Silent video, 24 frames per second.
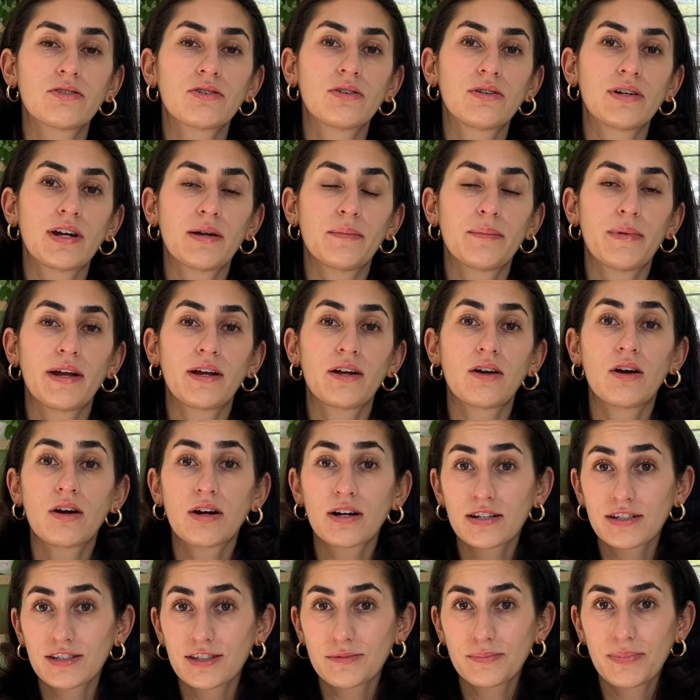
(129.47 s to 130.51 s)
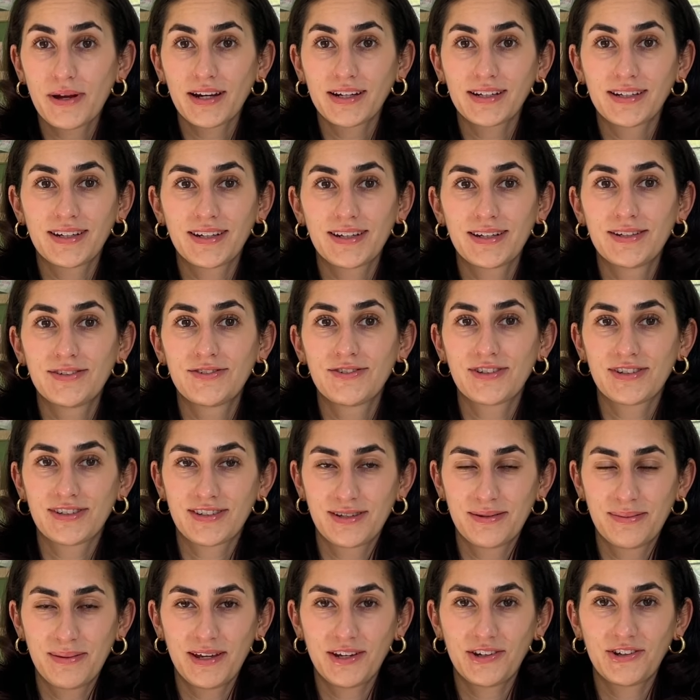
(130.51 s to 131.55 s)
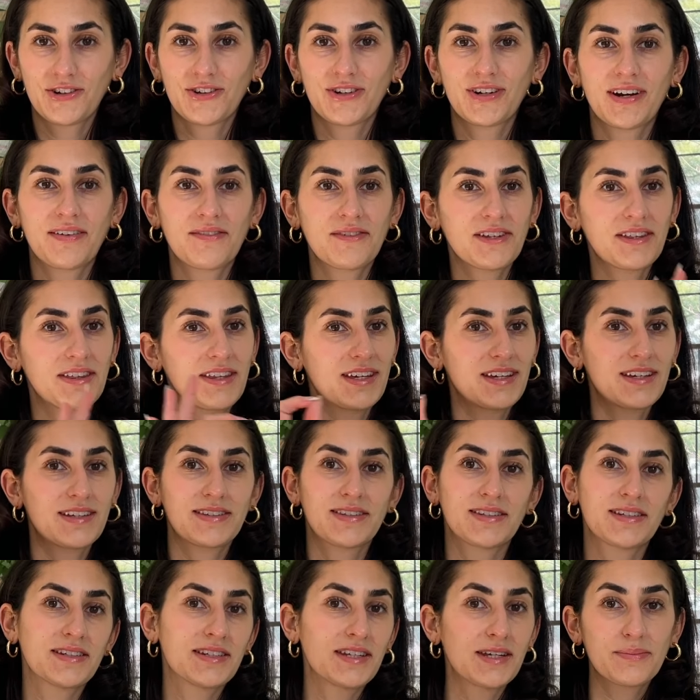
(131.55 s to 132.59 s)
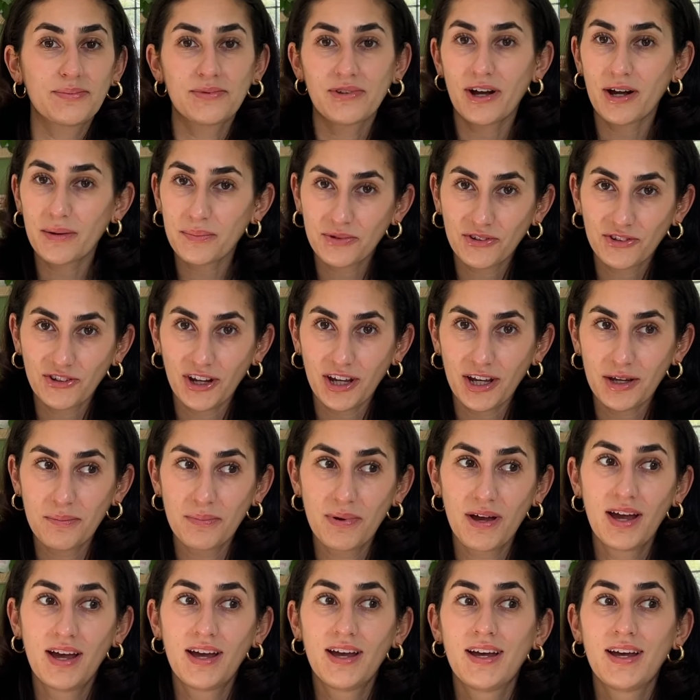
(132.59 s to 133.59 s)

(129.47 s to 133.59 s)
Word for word: go get my car inspected just to make sure everything is in tip-top shape